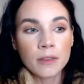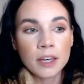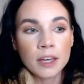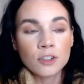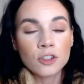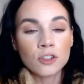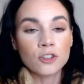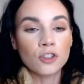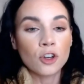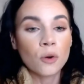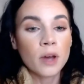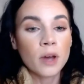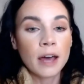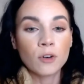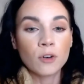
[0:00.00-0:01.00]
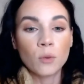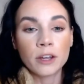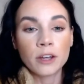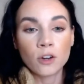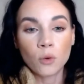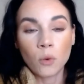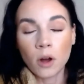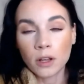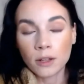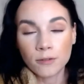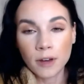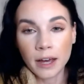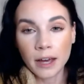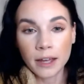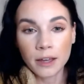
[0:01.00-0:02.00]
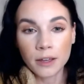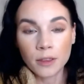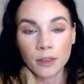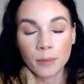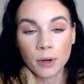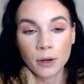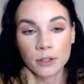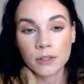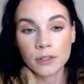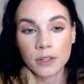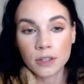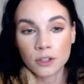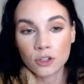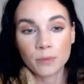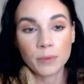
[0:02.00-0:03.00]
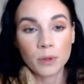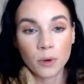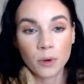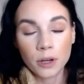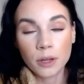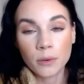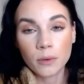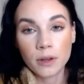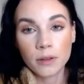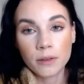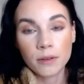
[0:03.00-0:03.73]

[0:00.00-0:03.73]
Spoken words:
they just don't have a way to qualify the person that they should be working with.